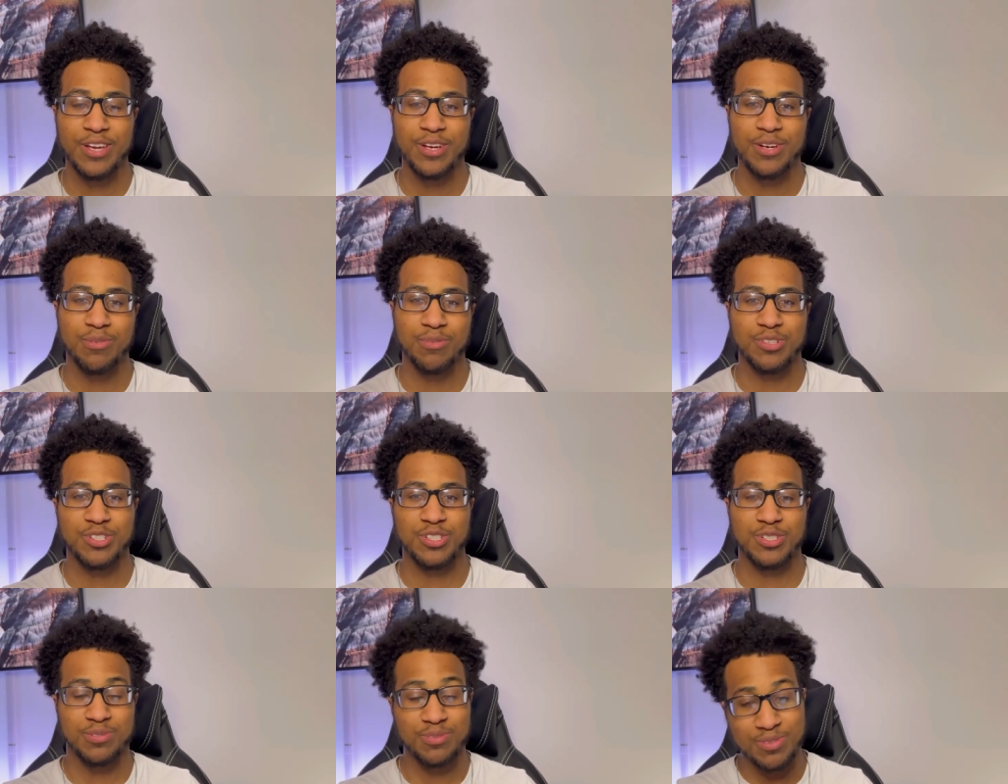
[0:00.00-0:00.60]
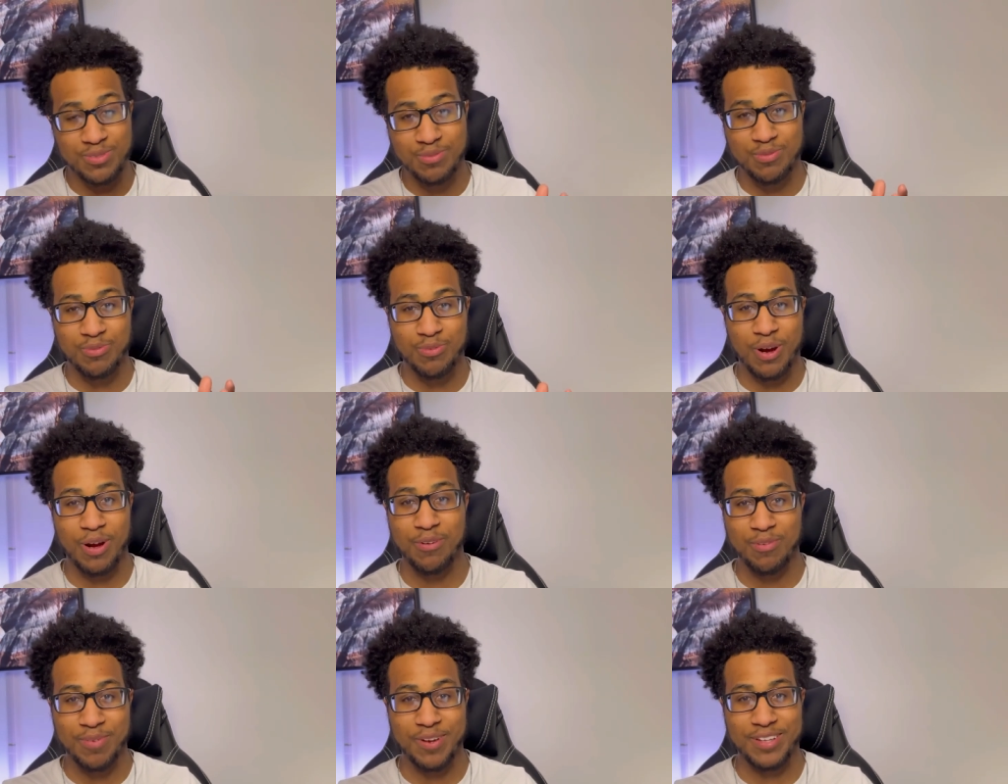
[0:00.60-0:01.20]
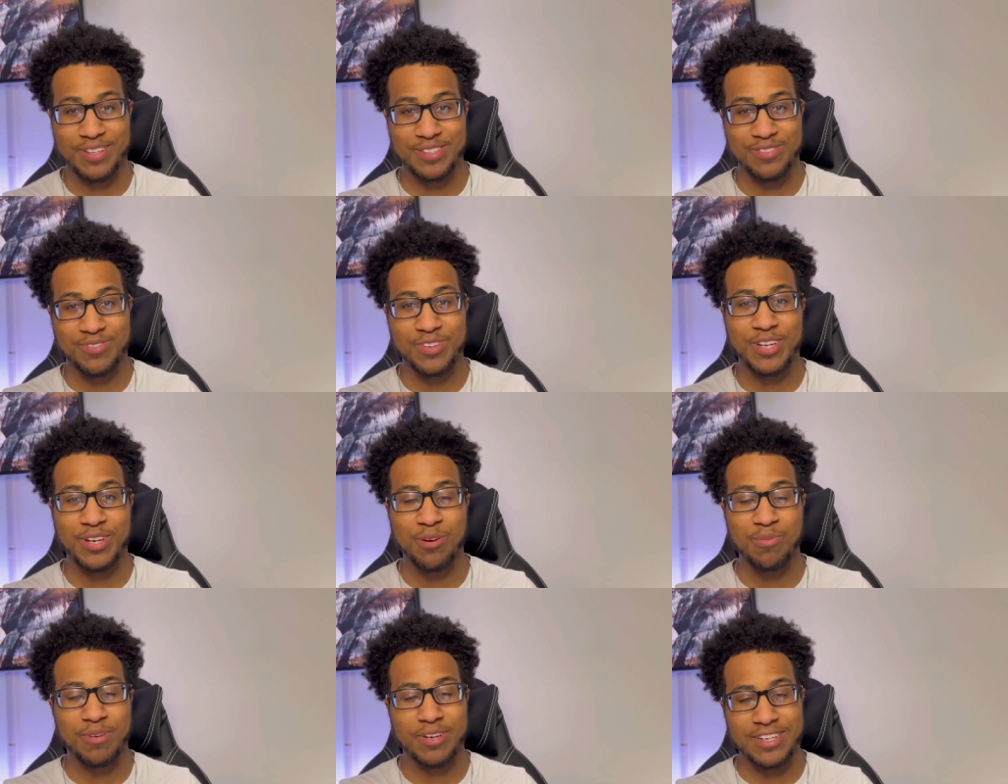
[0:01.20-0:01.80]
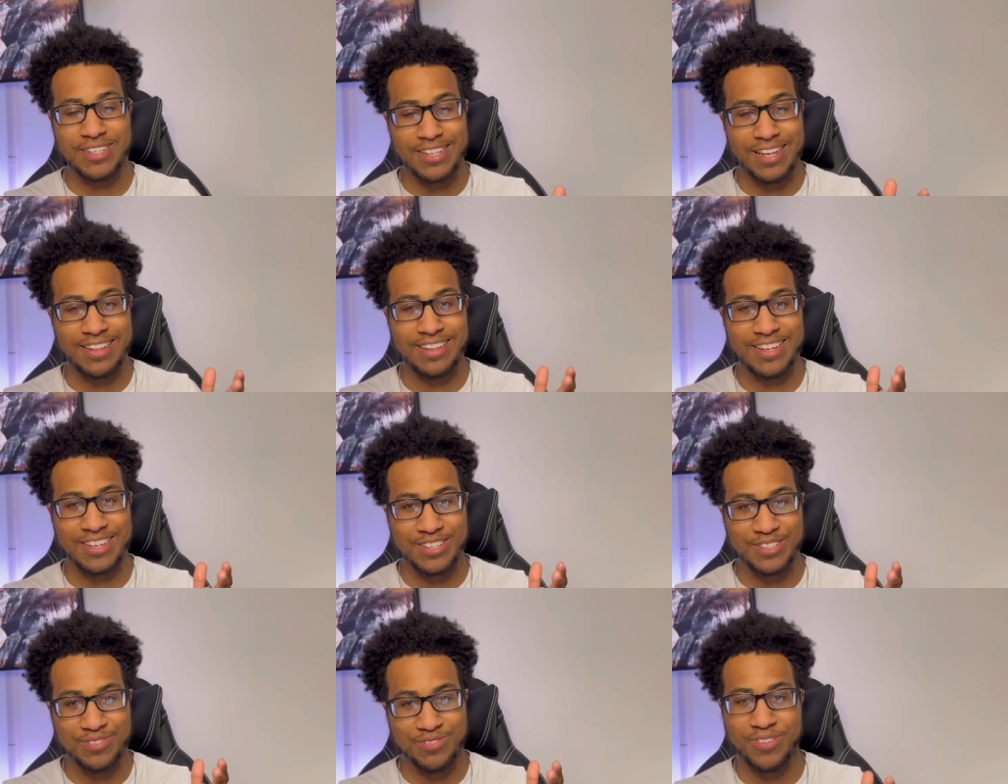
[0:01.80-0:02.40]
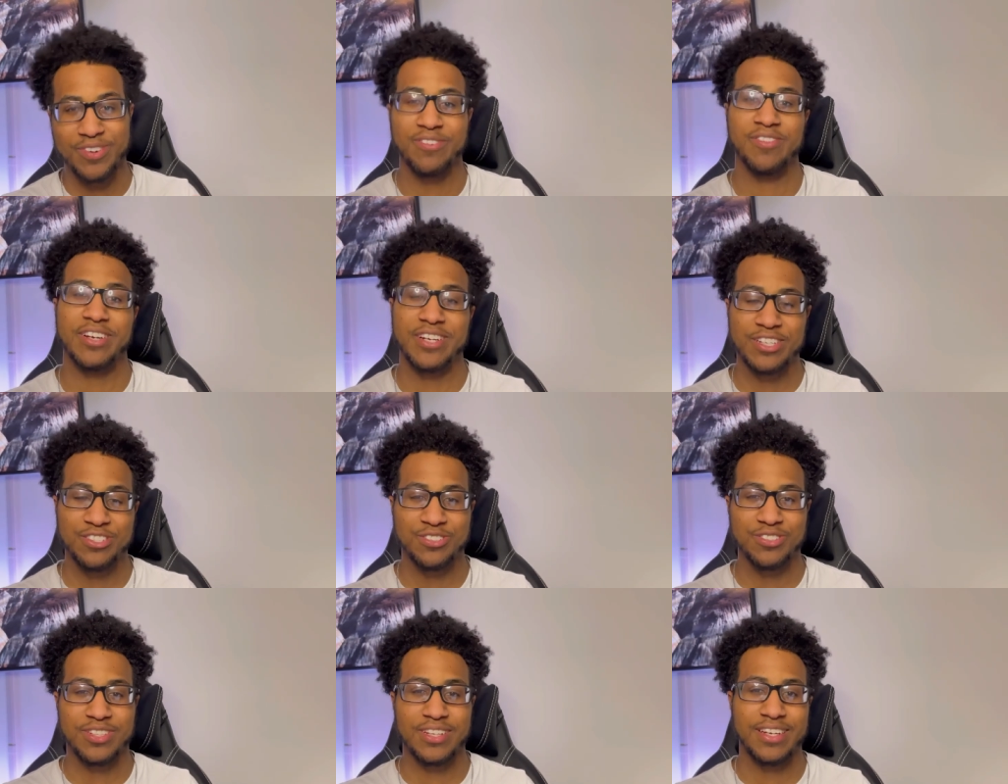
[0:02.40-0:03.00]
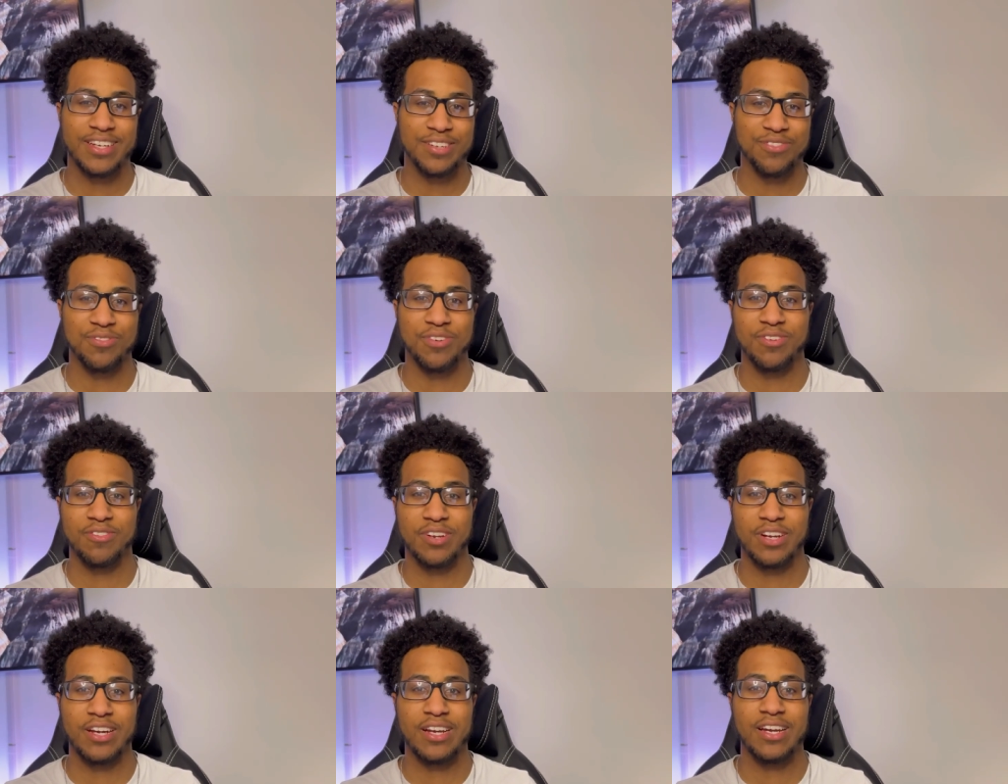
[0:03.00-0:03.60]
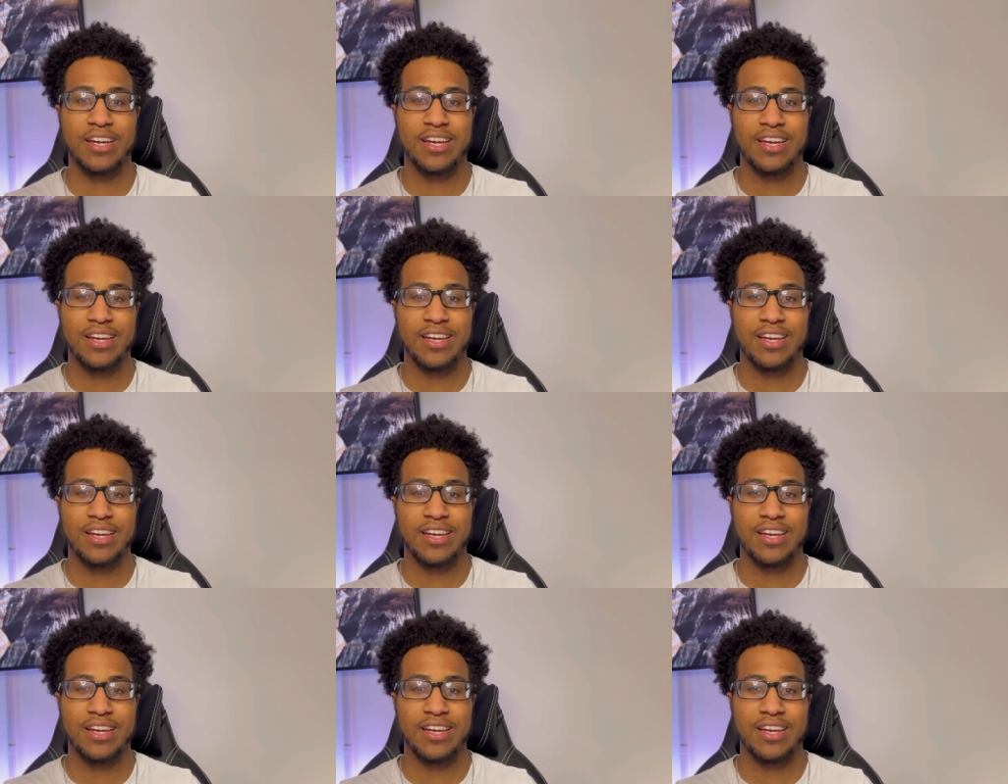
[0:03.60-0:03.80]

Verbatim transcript: which is why we're making this video because I think it's very interesting and very,